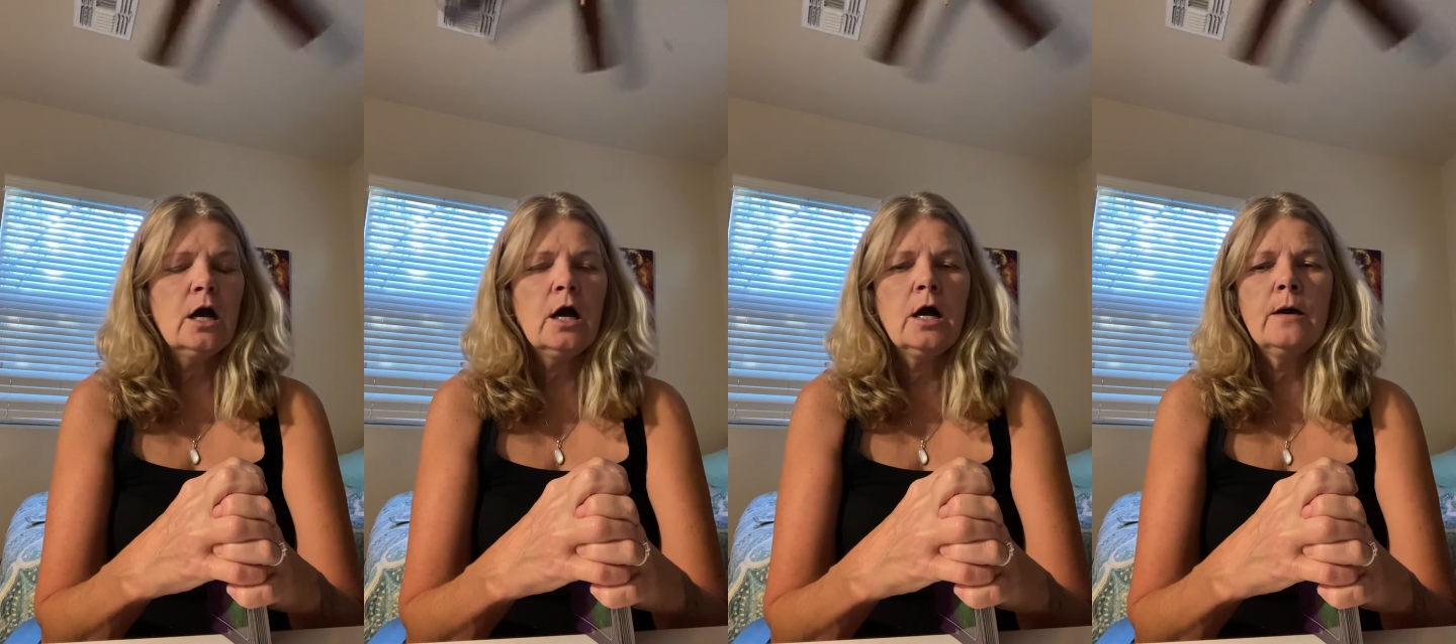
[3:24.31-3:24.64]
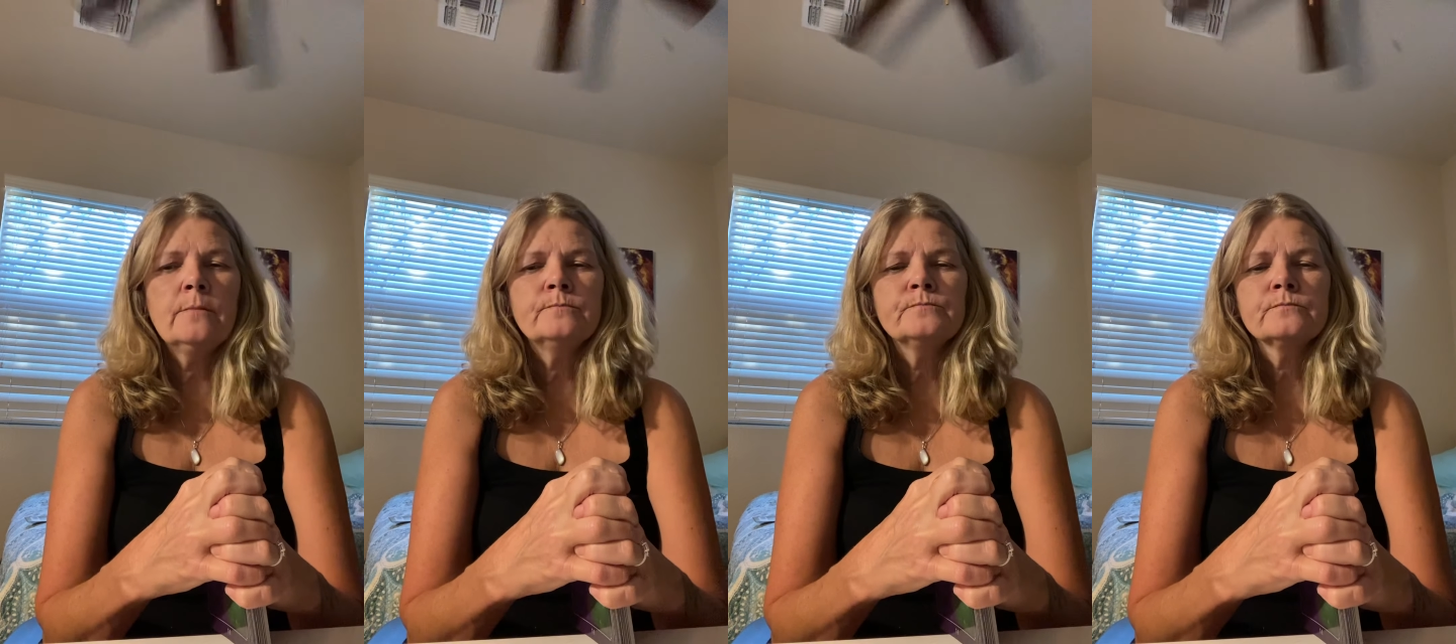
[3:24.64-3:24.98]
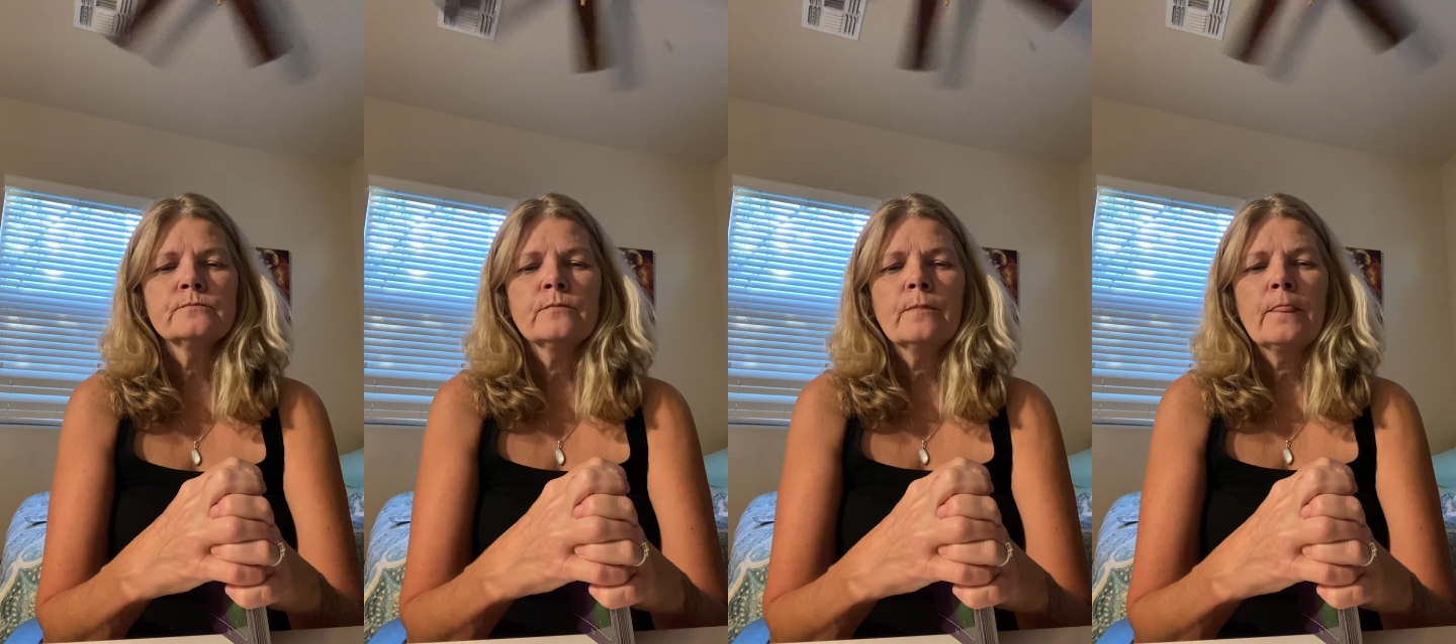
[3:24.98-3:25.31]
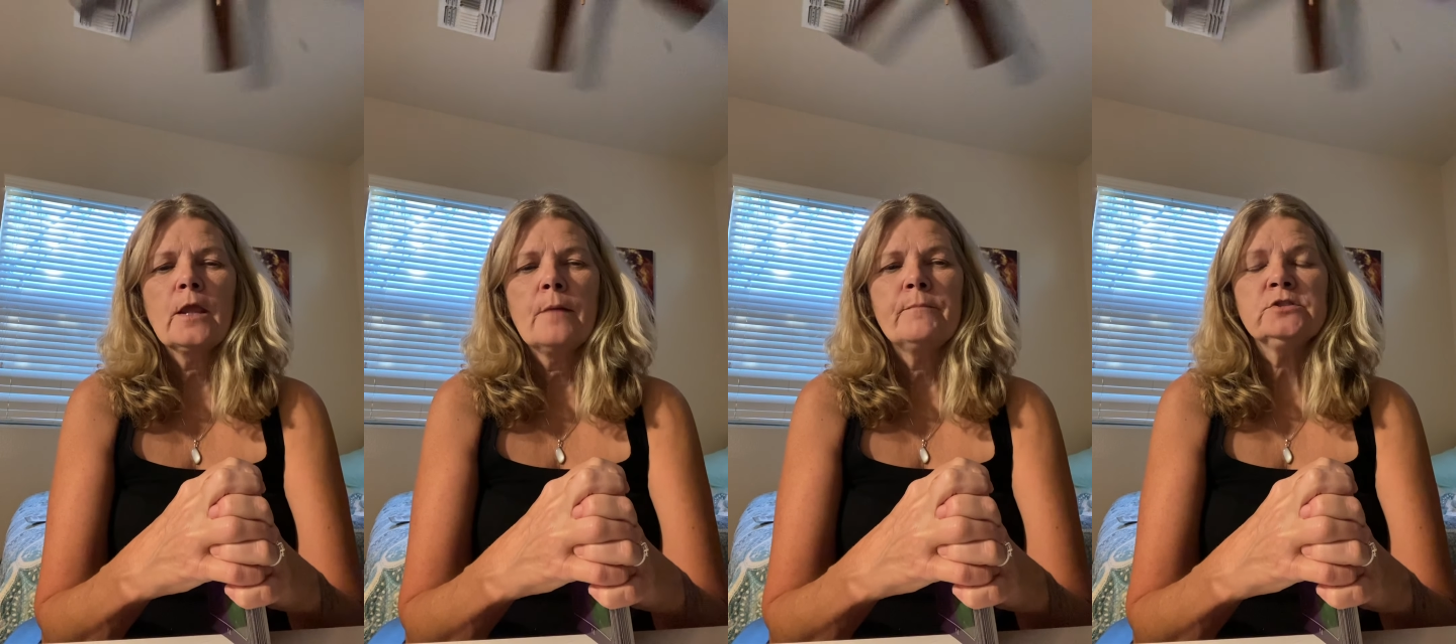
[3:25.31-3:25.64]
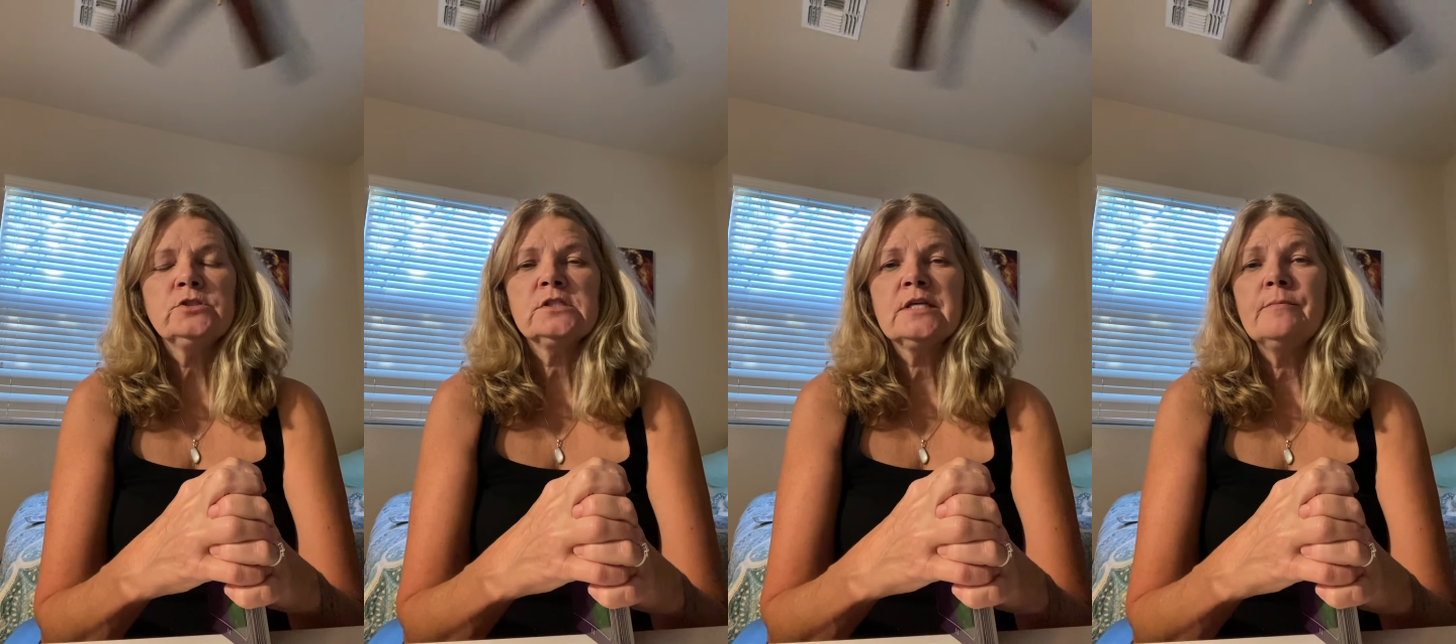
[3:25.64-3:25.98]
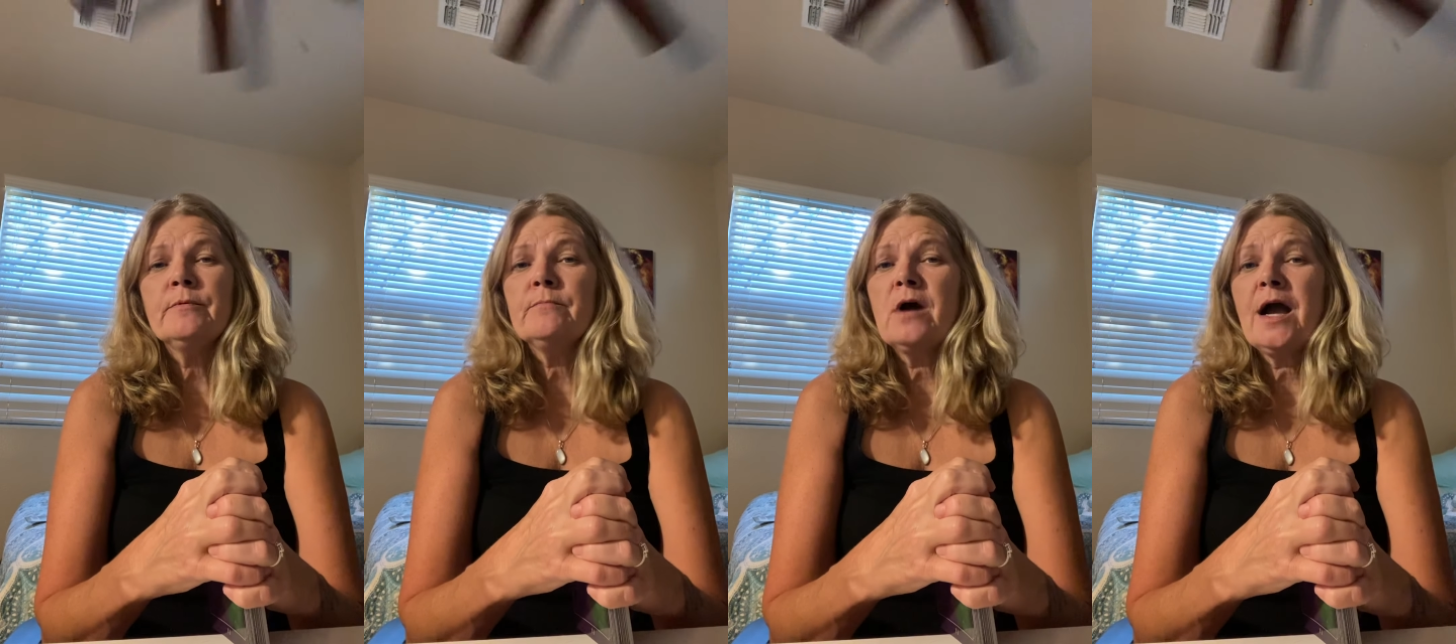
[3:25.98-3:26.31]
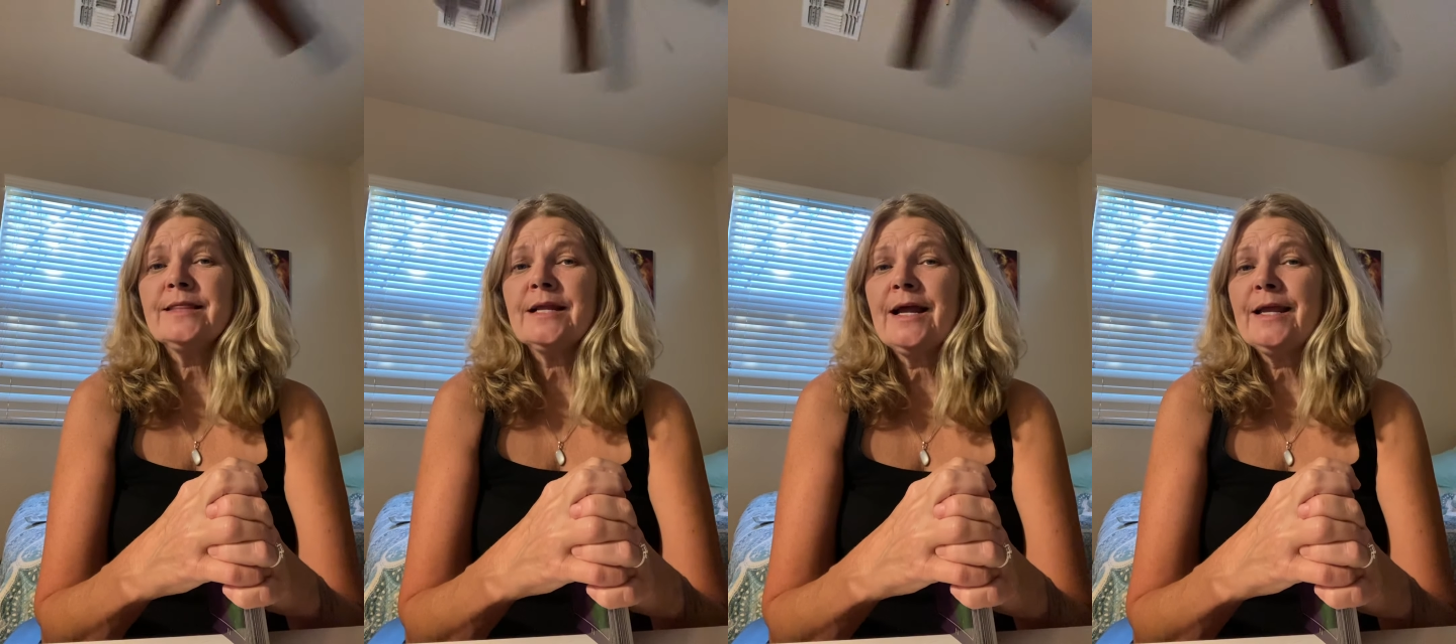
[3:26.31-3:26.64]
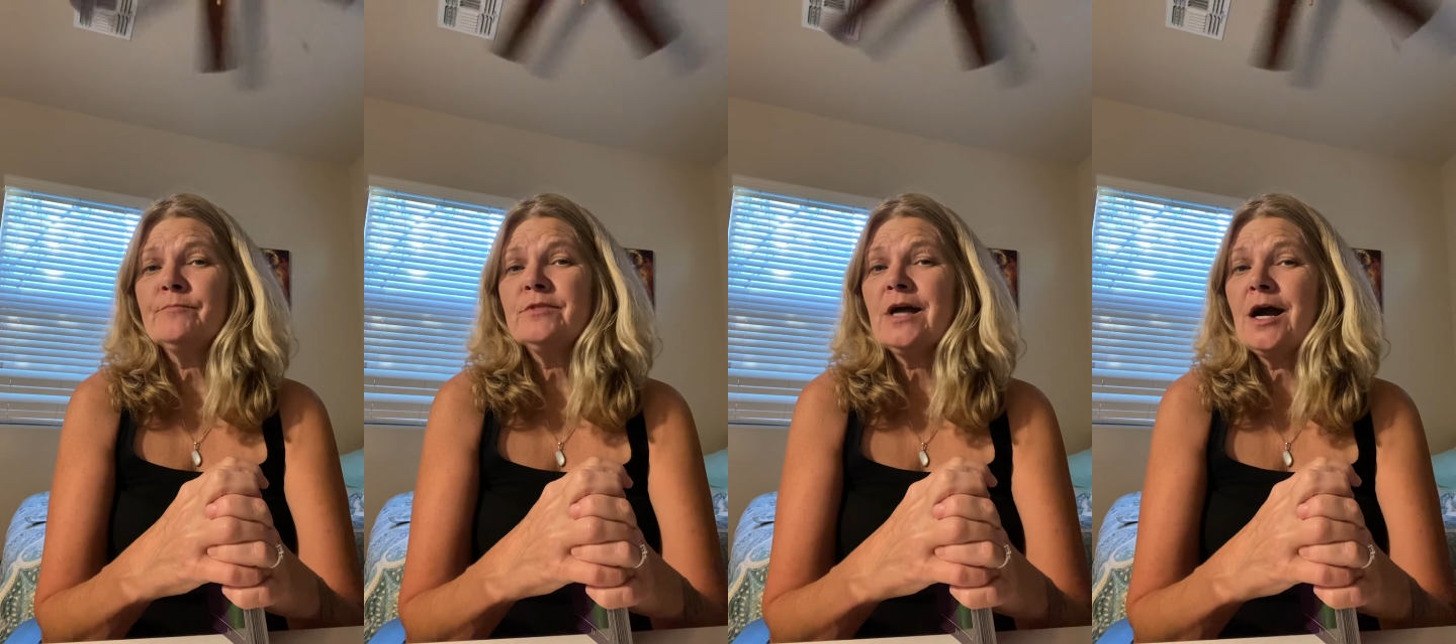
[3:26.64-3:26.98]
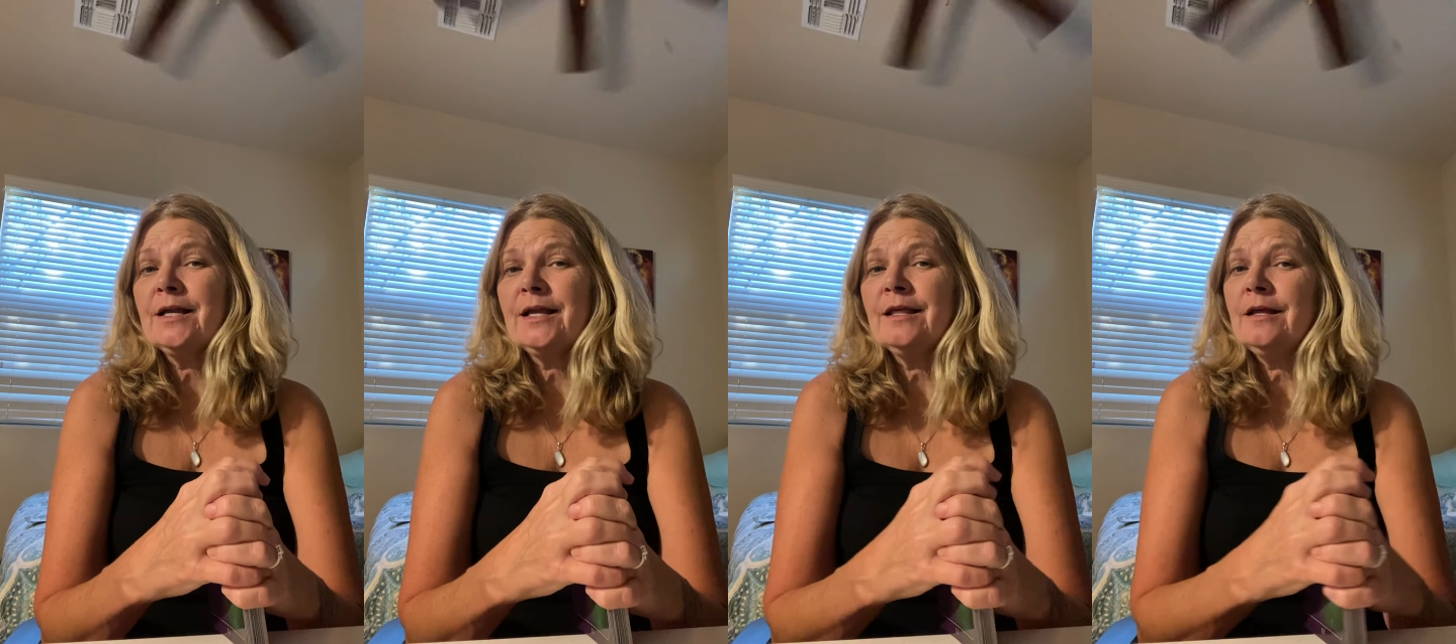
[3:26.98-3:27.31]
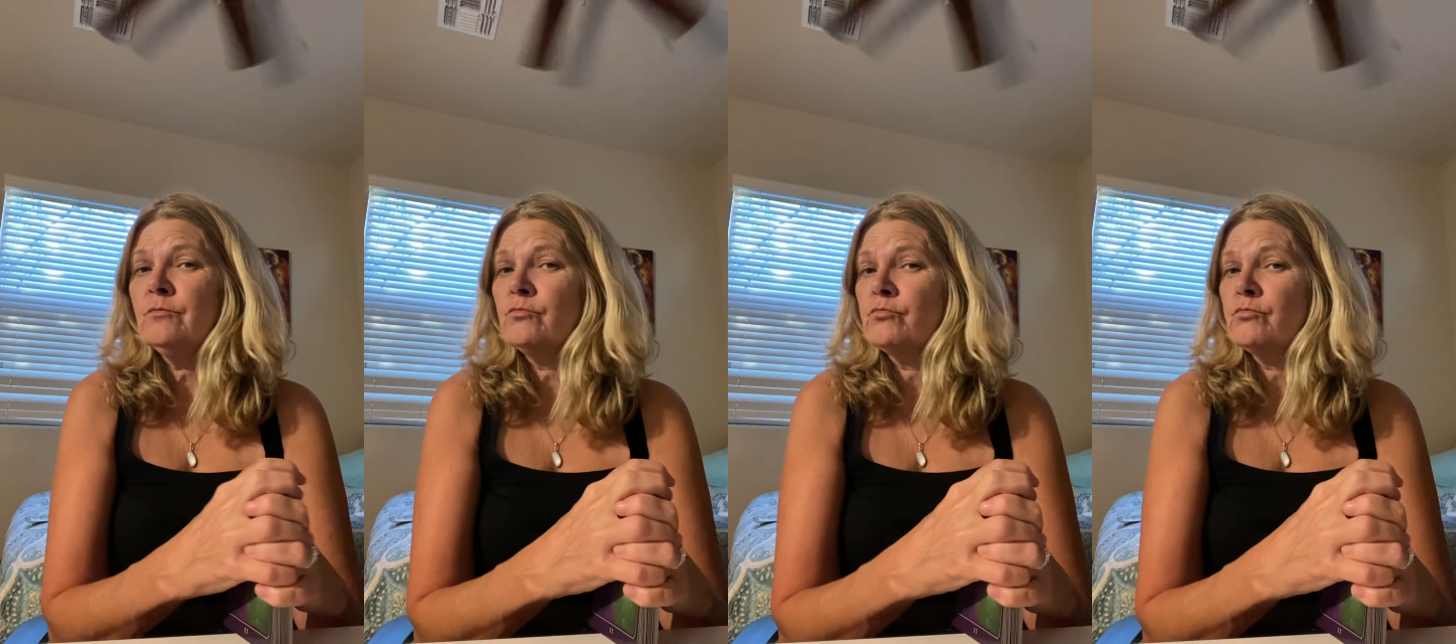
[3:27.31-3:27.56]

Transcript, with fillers: Um, but just keep in mind that I am not a